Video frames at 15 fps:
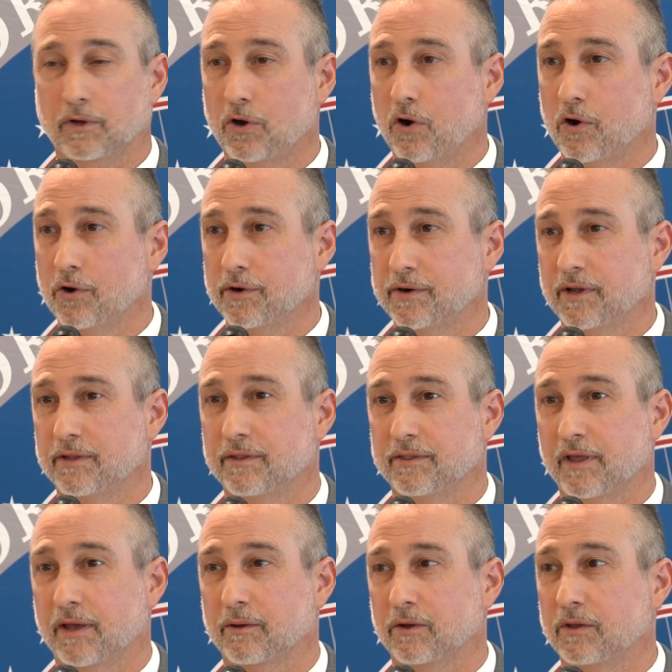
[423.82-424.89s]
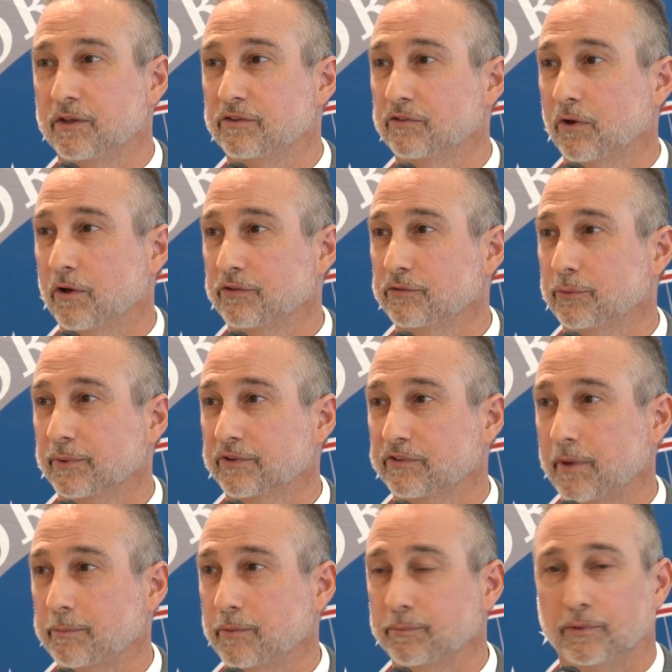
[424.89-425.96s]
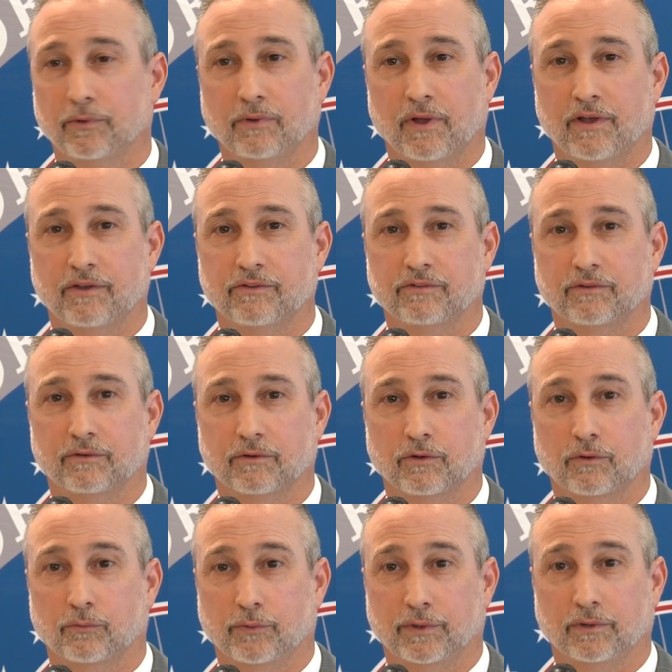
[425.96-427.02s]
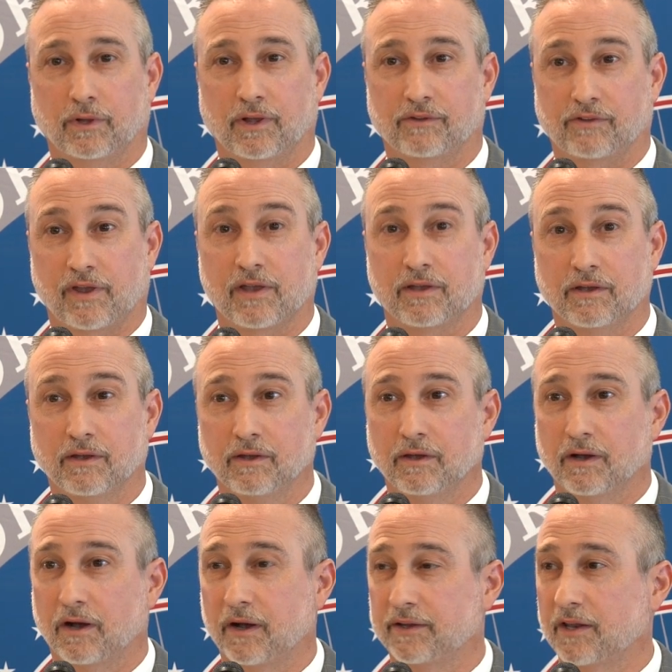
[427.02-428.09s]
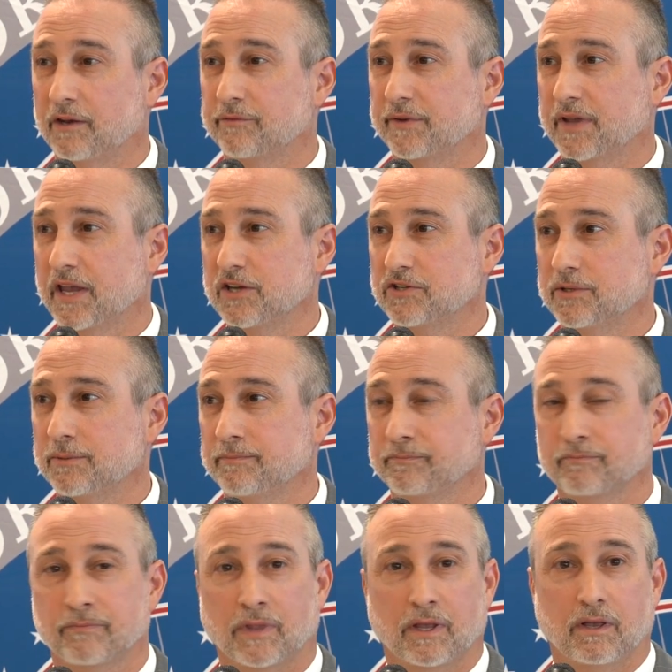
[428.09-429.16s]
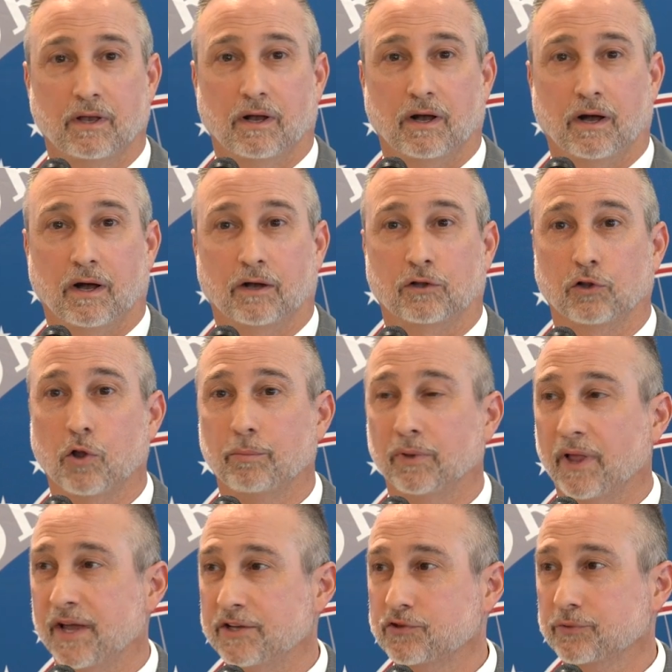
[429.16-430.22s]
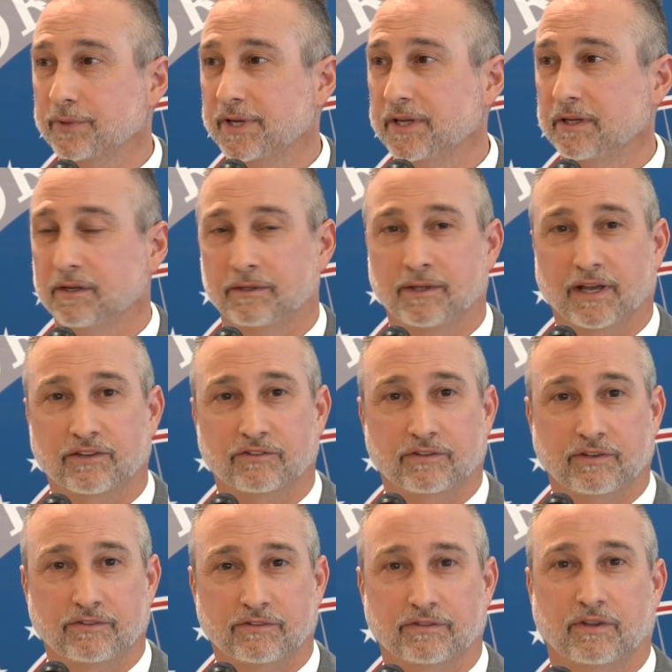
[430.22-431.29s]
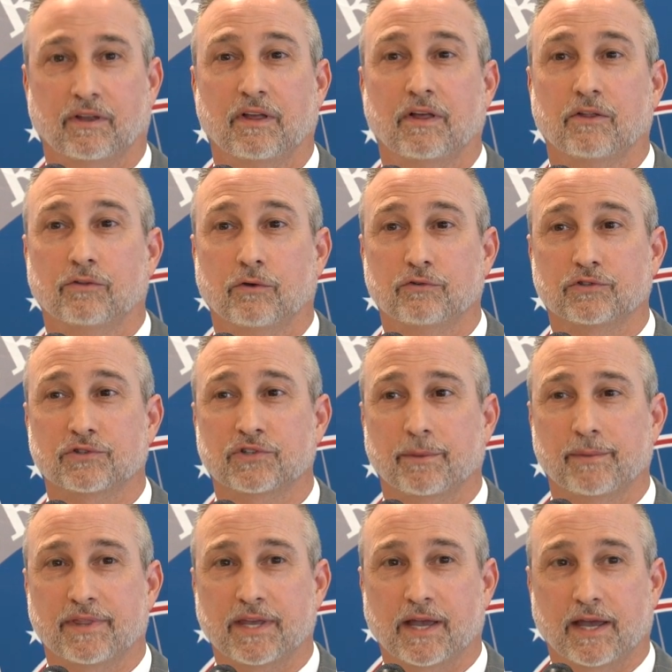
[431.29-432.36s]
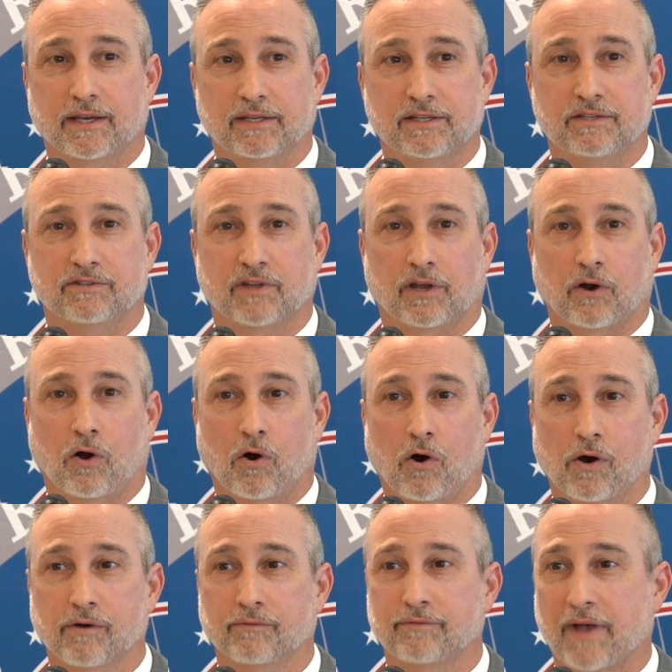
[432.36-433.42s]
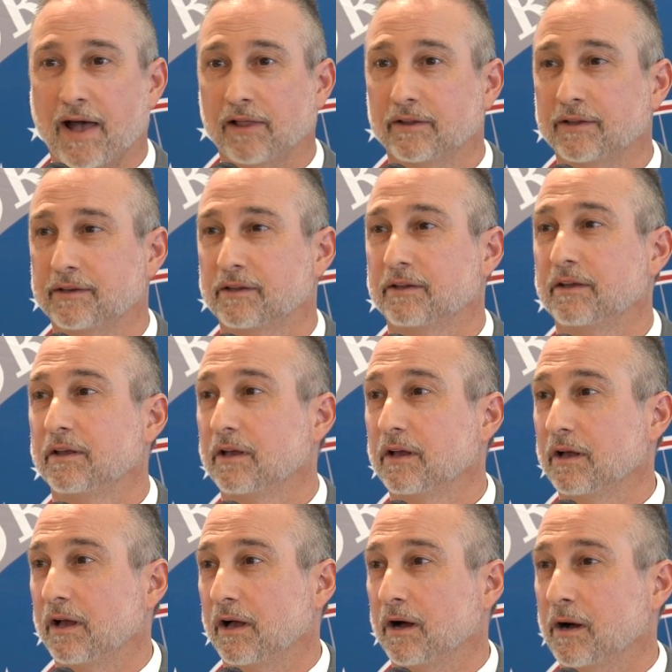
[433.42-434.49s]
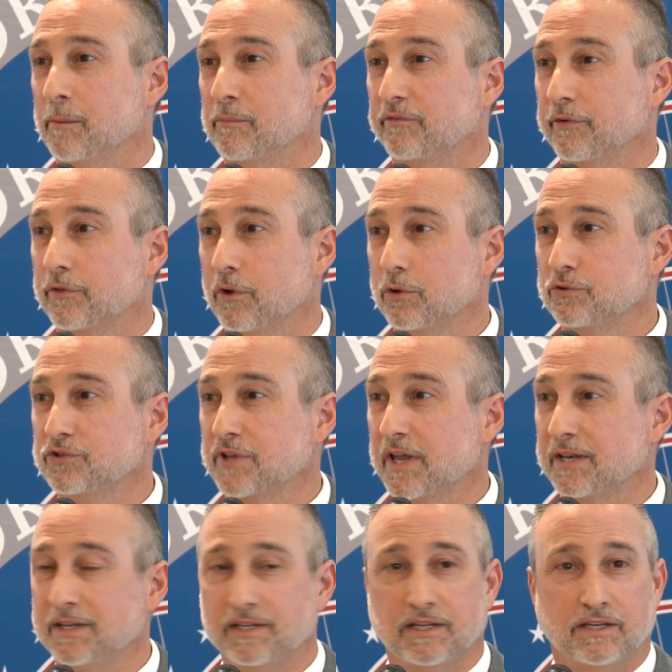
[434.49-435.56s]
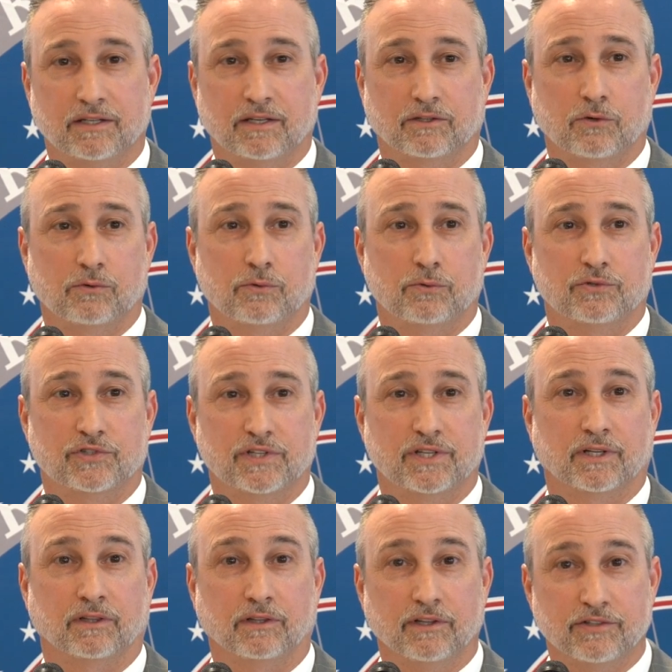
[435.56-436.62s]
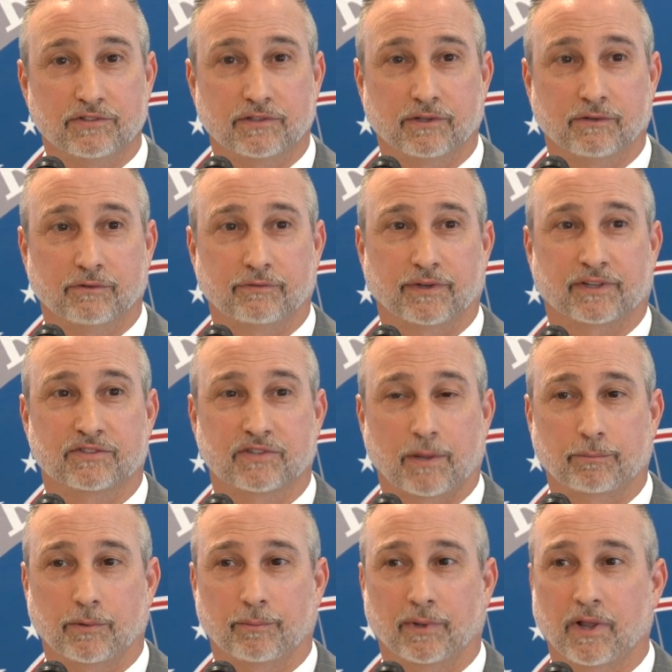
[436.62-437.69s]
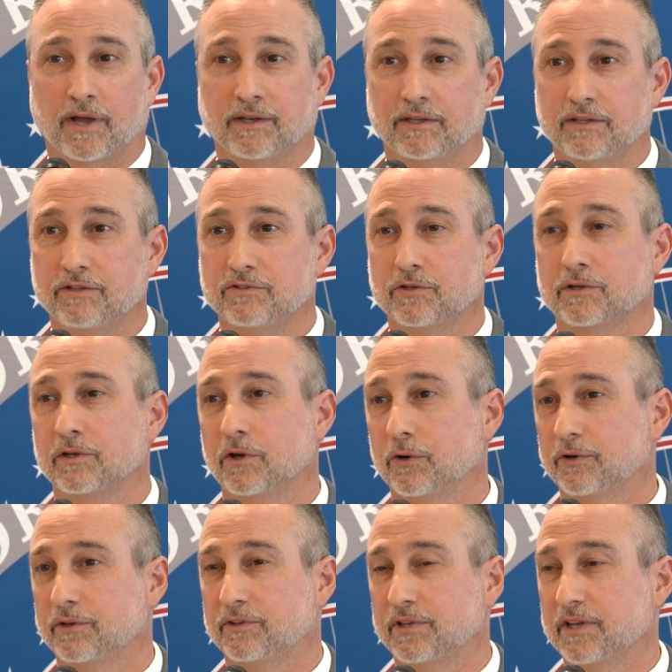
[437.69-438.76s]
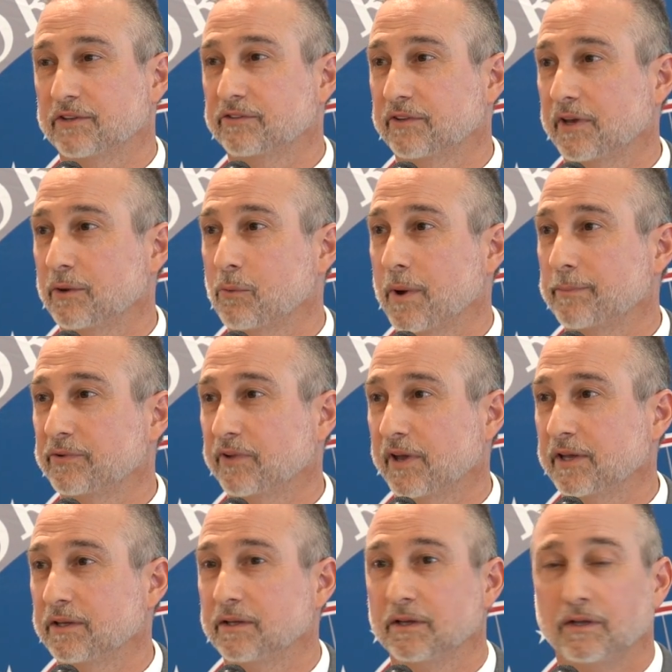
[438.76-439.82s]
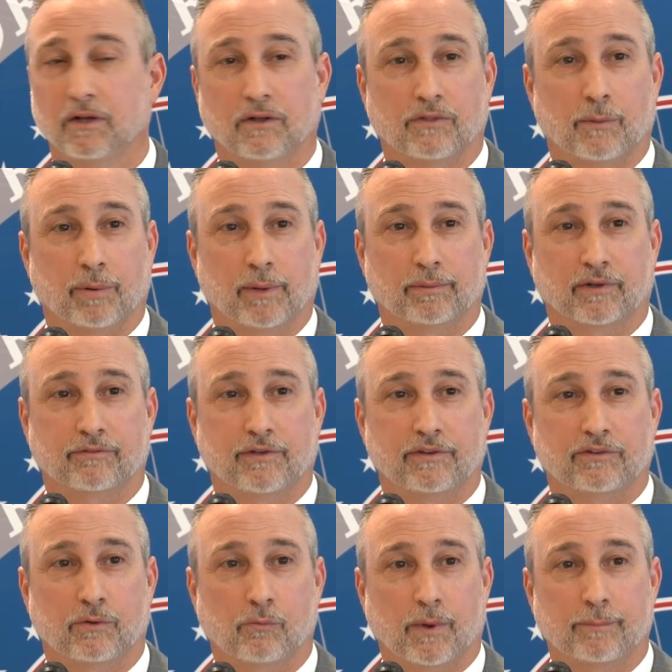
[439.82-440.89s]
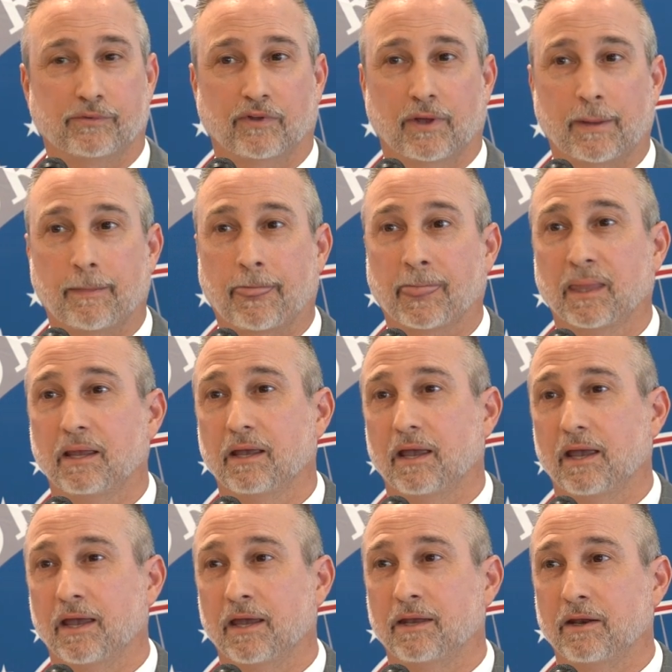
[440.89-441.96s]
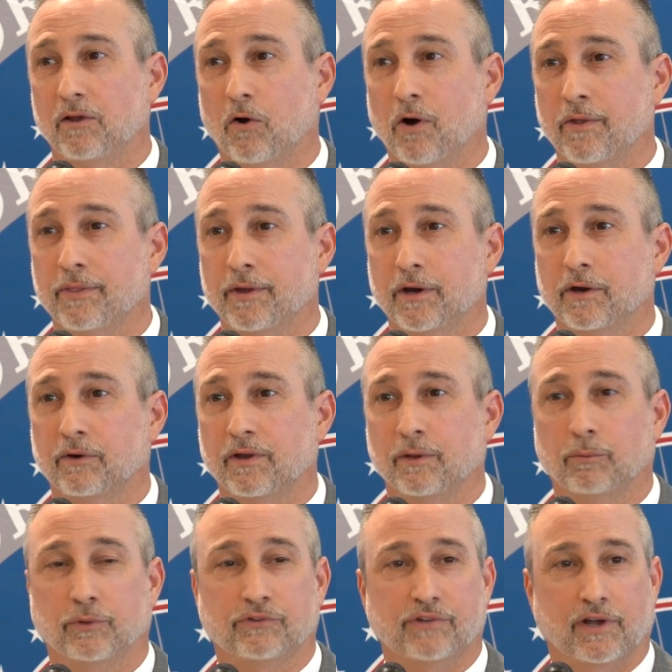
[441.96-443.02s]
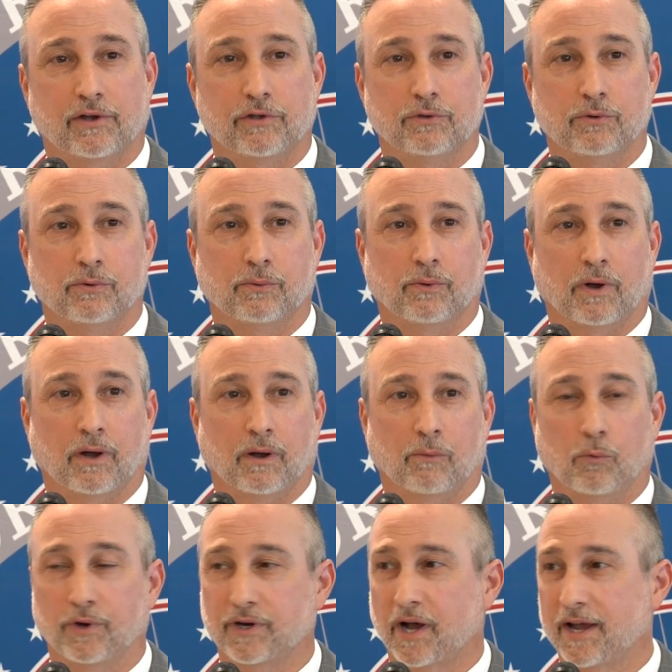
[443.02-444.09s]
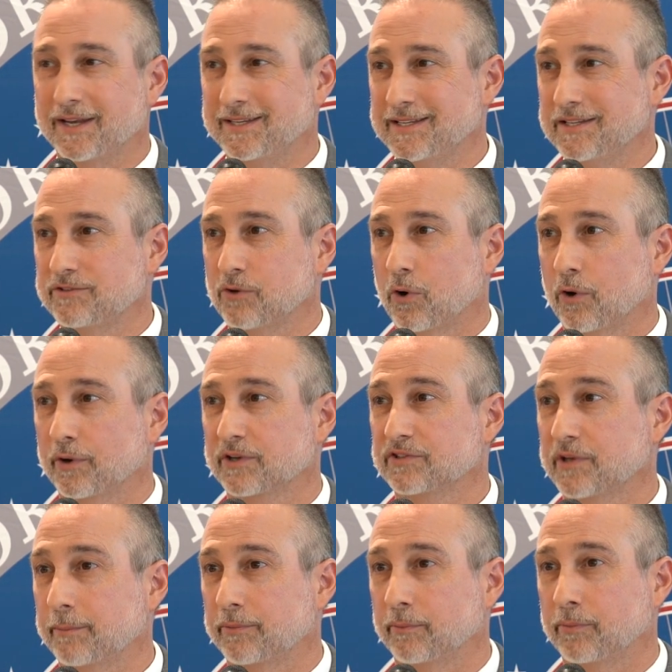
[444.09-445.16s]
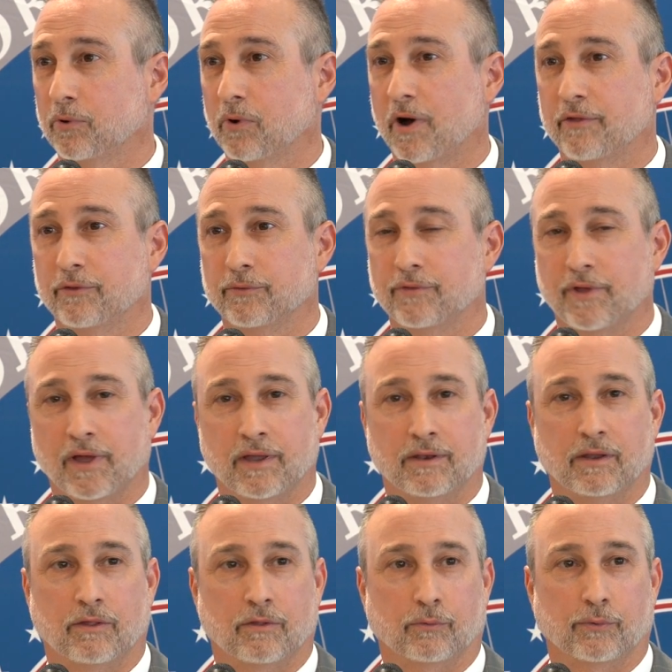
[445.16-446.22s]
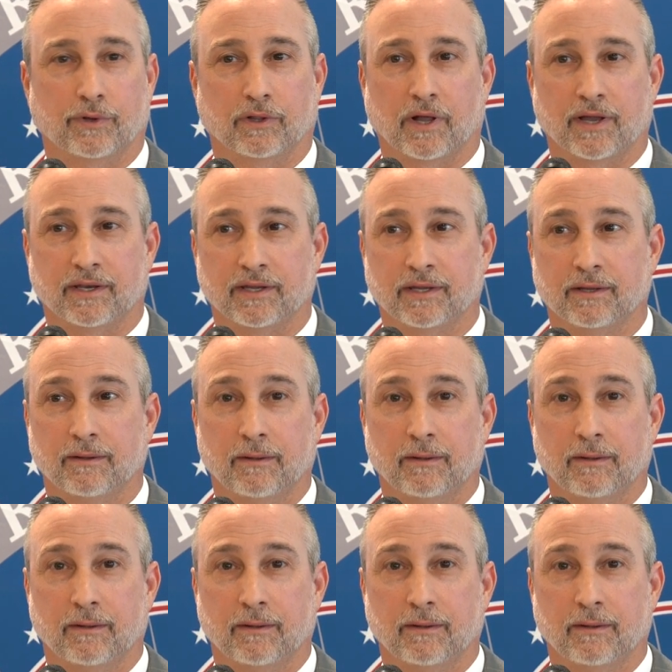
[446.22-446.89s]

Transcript: card that is also acceptable as a identification. Global Entry, Nexus, those are some of the IDs that are valid. For those that need to see a list of acceptable IDs, you can go to TSA website, the public-facing website, and on there it will tell you what IDs are acceptable other than the Real ID.